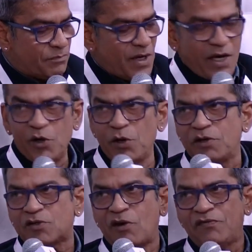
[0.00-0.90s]
You know,
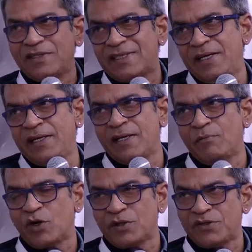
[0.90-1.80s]
it's often said in
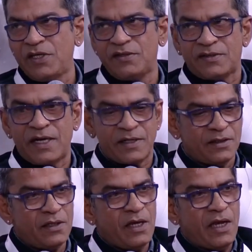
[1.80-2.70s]
democracies that
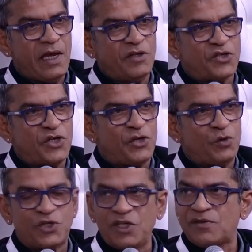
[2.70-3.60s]

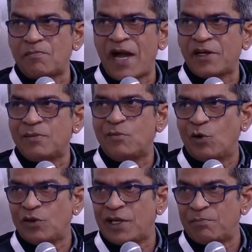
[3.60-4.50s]
institutions matter more
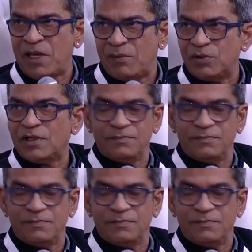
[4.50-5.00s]
than people.